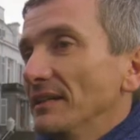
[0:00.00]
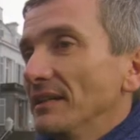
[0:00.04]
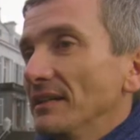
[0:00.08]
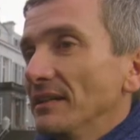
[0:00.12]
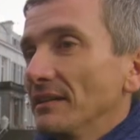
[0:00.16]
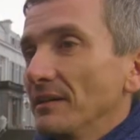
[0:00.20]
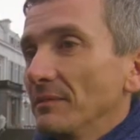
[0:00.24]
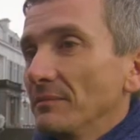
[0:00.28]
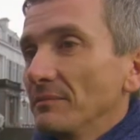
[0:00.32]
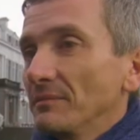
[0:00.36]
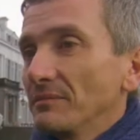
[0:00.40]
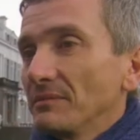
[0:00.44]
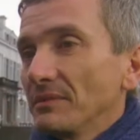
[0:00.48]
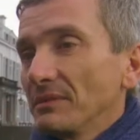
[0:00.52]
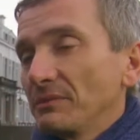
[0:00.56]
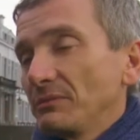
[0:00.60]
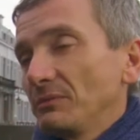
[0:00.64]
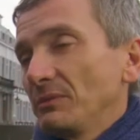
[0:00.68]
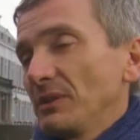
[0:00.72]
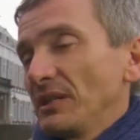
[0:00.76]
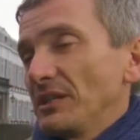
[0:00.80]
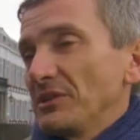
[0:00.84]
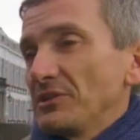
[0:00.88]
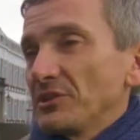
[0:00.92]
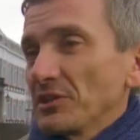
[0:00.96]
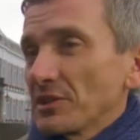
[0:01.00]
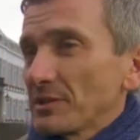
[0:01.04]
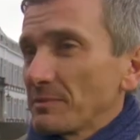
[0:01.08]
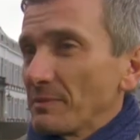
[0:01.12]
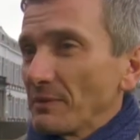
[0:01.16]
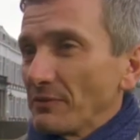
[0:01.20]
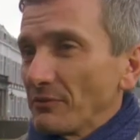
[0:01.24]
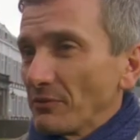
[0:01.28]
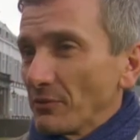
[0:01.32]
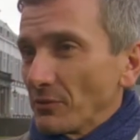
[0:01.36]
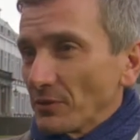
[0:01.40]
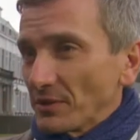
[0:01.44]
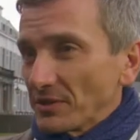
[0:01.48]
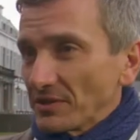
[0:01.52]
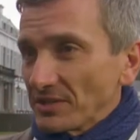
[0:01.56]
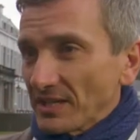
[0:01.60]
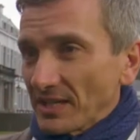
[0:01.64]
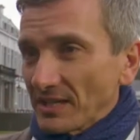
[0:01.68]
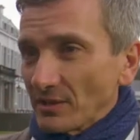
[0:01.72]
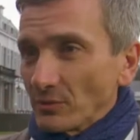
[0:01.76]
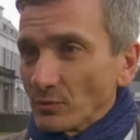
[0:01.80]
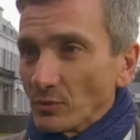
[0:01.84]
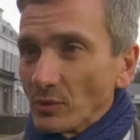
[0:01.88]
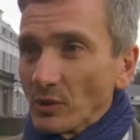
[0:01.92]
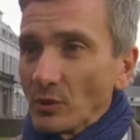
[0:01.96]
um, really just before the
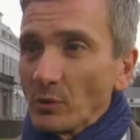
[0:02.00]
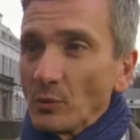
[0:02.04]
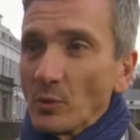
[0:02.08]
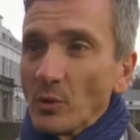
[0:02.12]
Second World